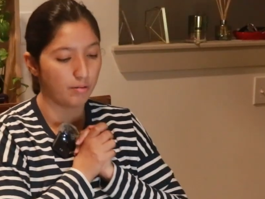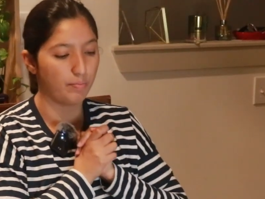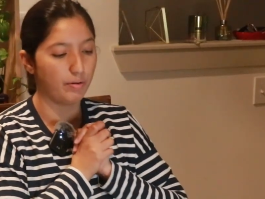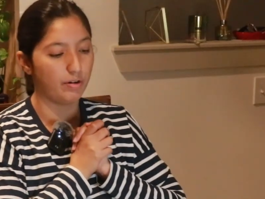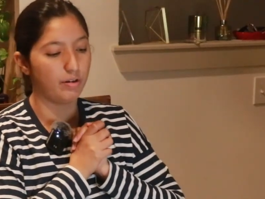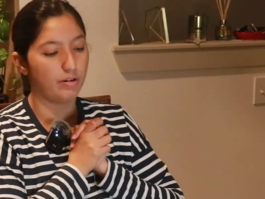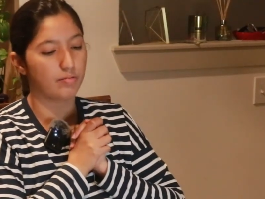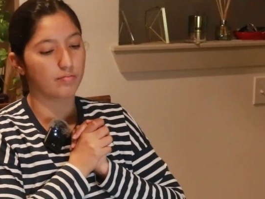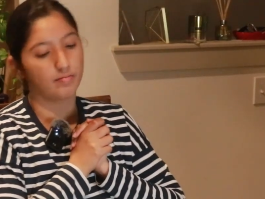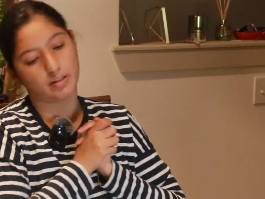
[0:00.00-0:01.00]
but
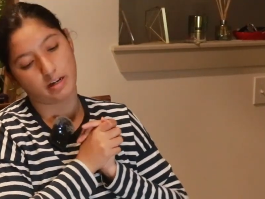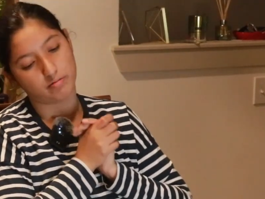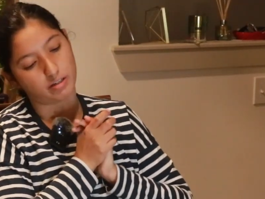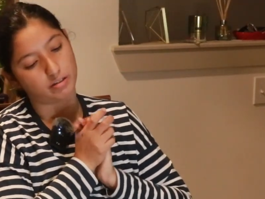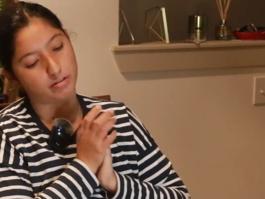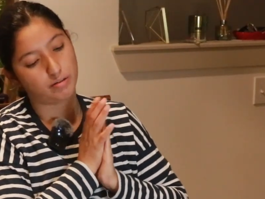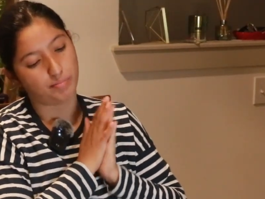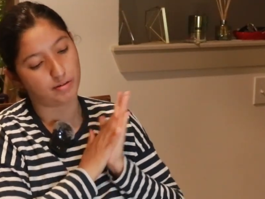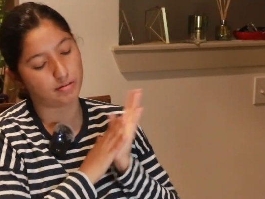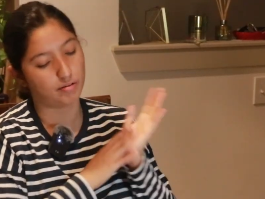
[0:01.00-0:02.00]
I would like to
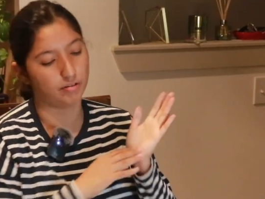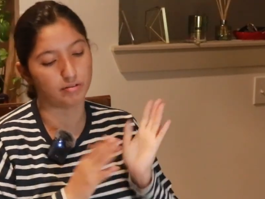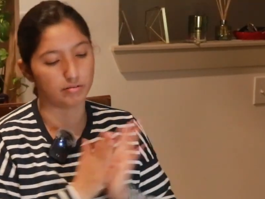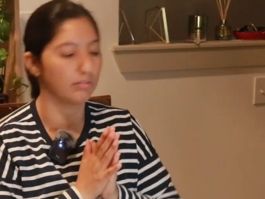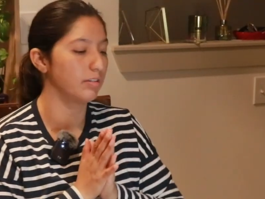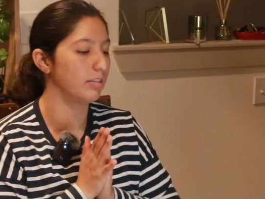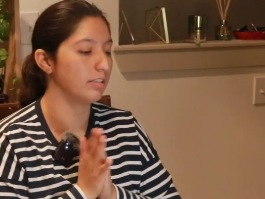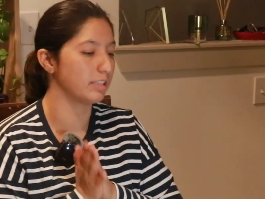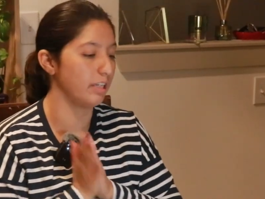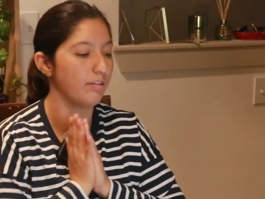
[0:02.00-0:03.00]
keep it on
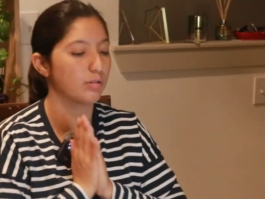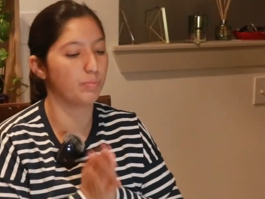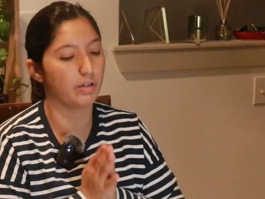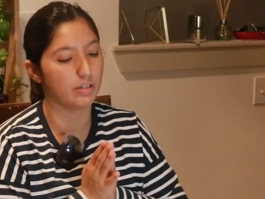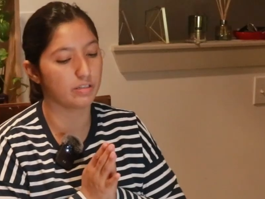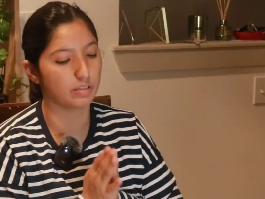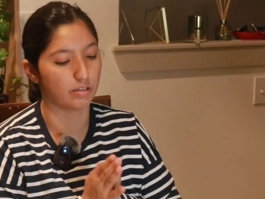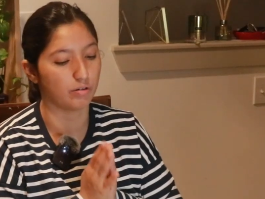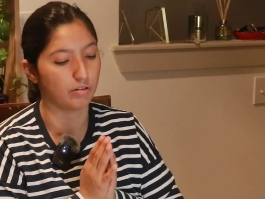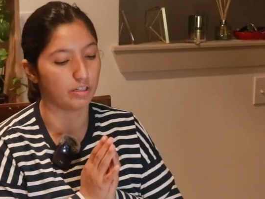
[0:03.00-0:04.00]
the safe space
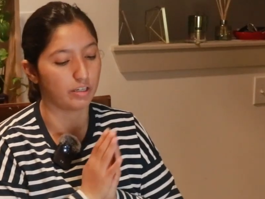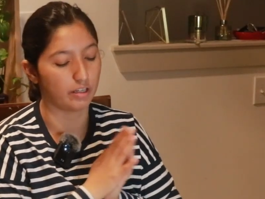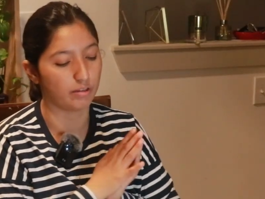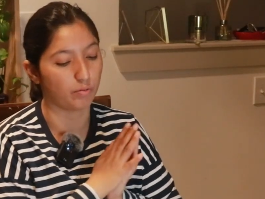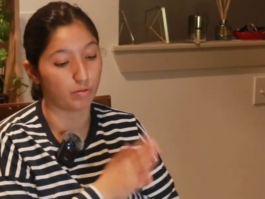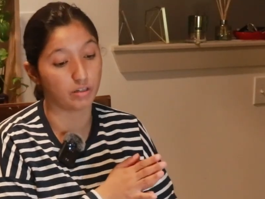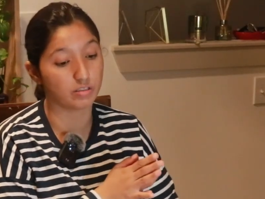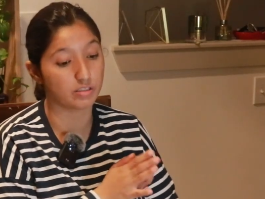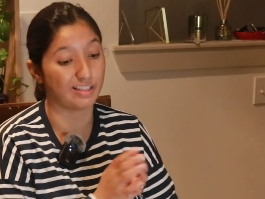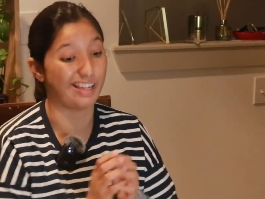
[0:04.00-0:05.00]
and only get the
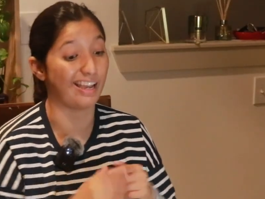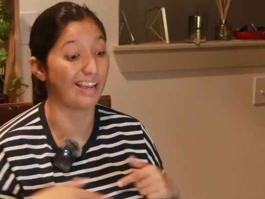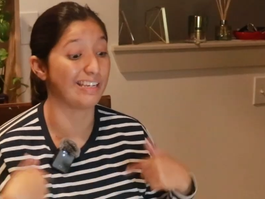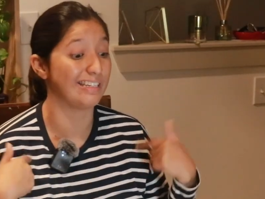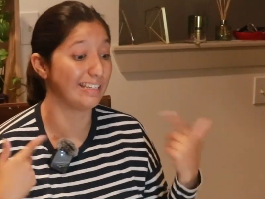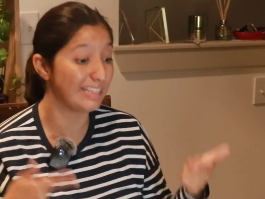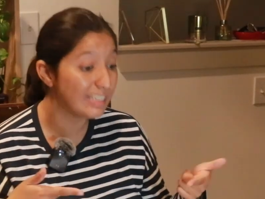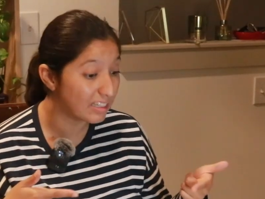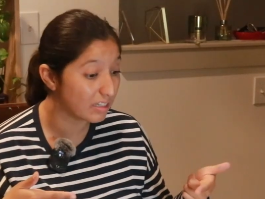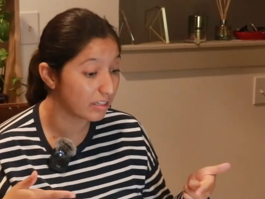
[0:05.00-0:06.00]
ones that I
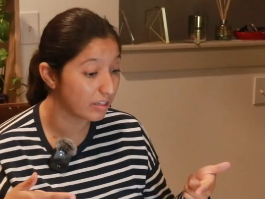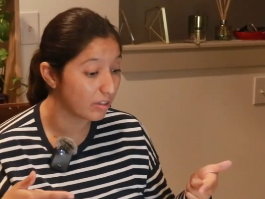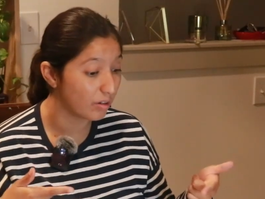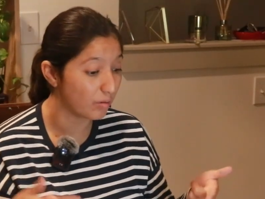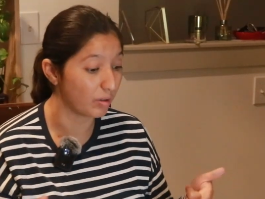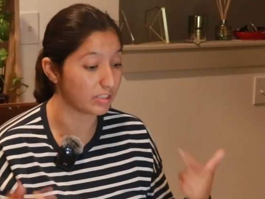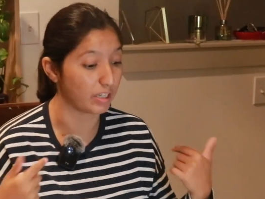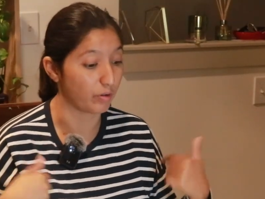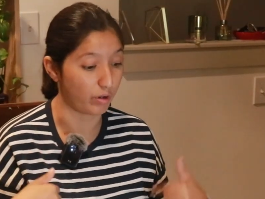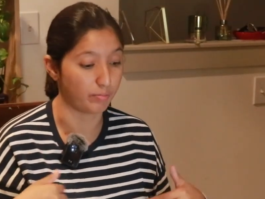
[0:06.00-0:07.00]
need once
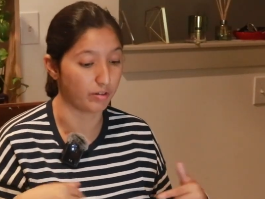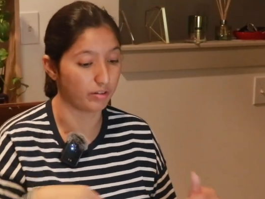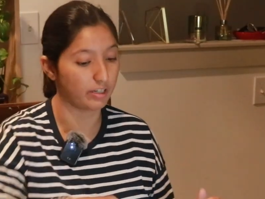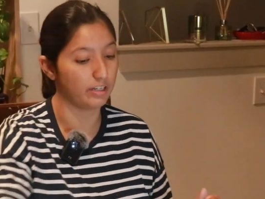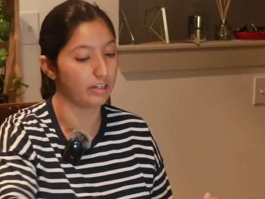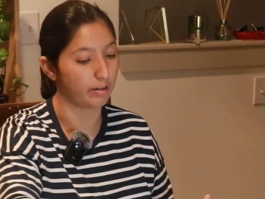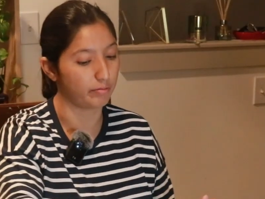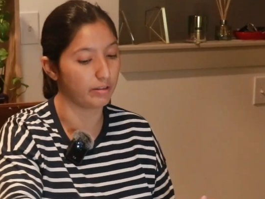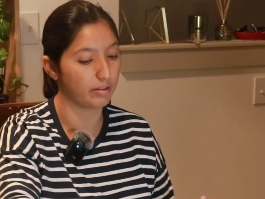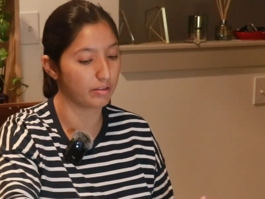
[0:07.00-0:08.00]
I know I'm done. Kind of like
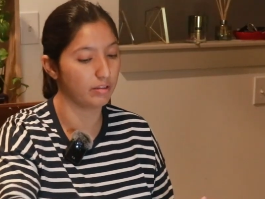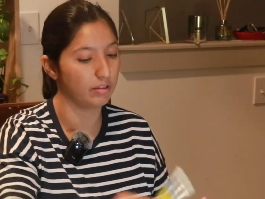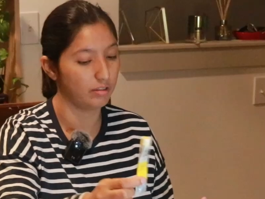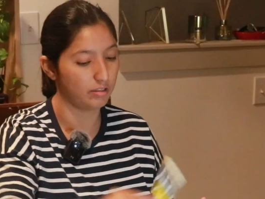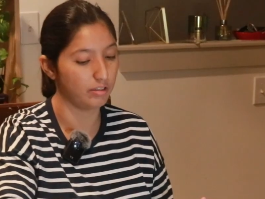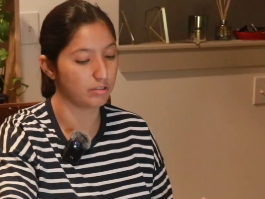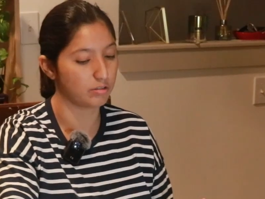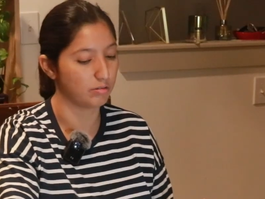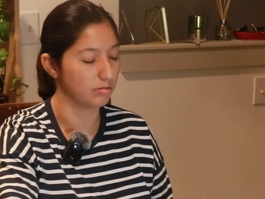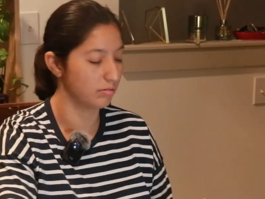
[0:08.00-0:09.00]
with this
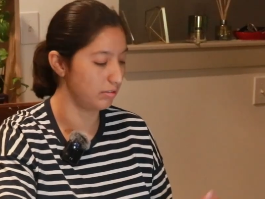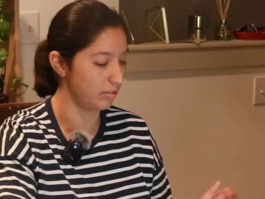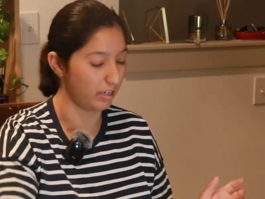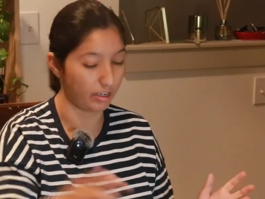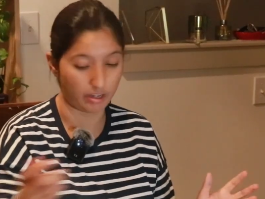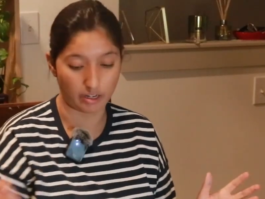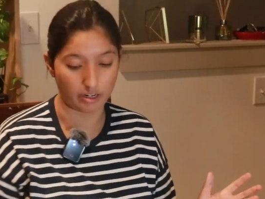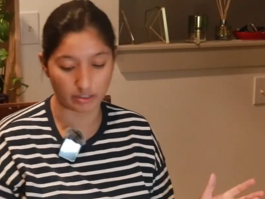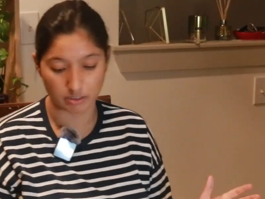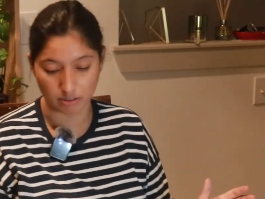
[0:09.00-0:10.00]
too. I
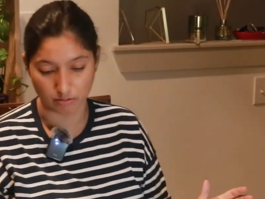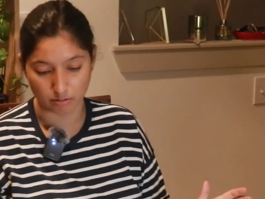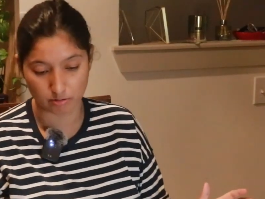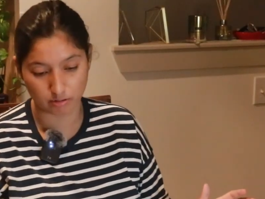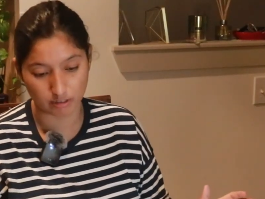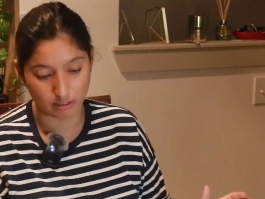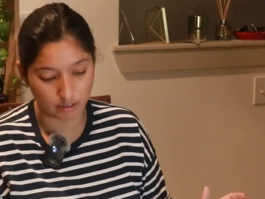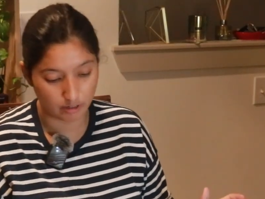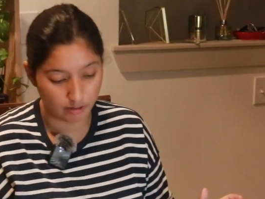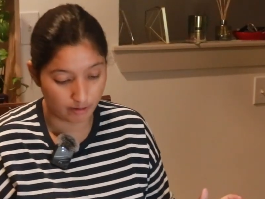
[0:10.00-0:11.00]
like jellos,
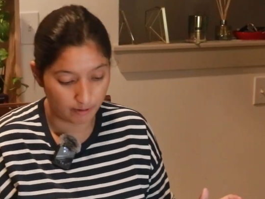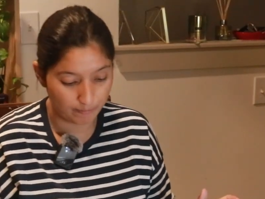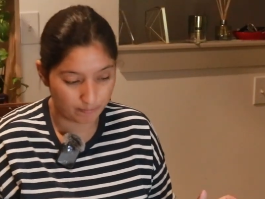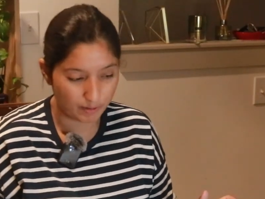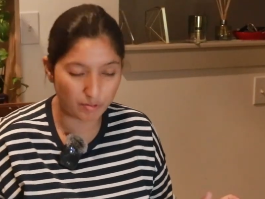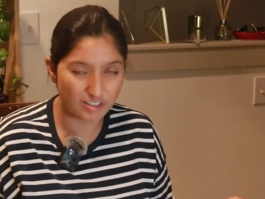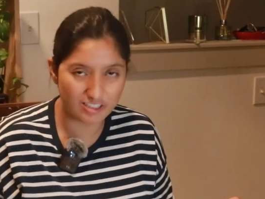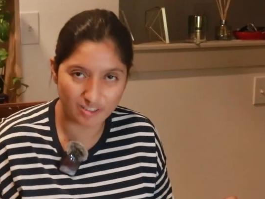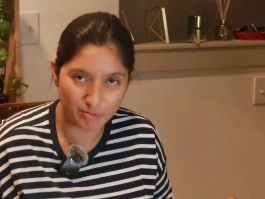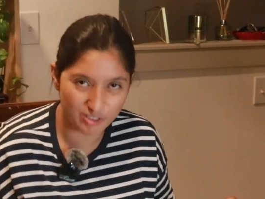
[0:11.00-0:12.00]
but
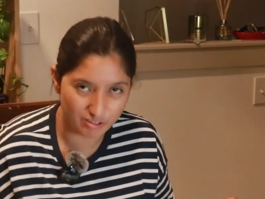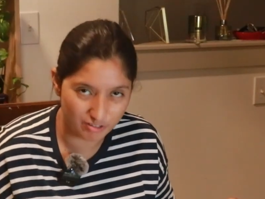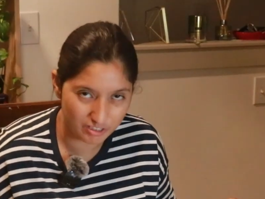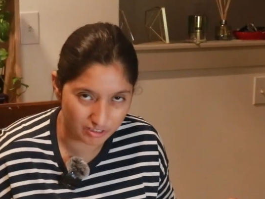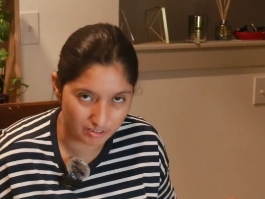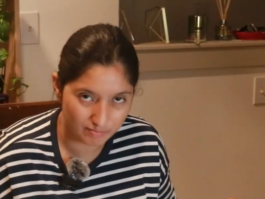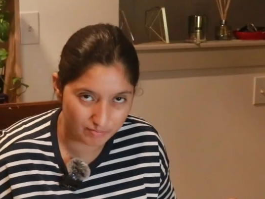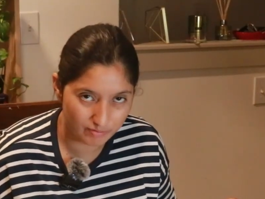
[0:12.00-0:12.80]
it's what's crazy.